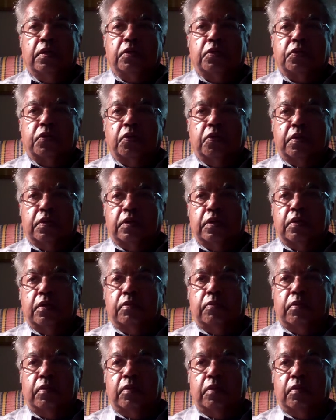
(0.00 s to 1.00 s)
So it's
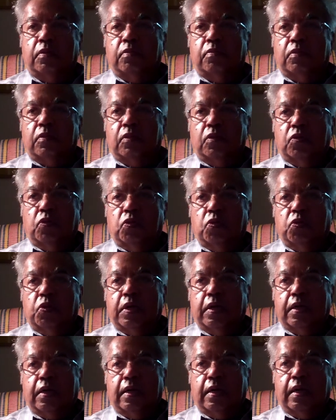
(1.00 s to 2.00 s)
a
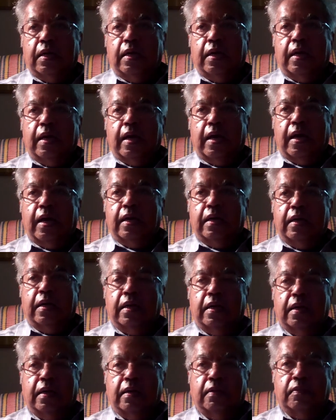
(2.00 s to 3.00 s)
wooden and
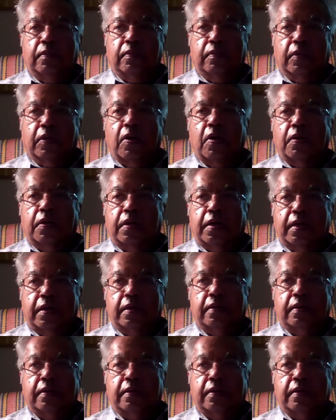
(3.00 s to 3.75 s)
concrete.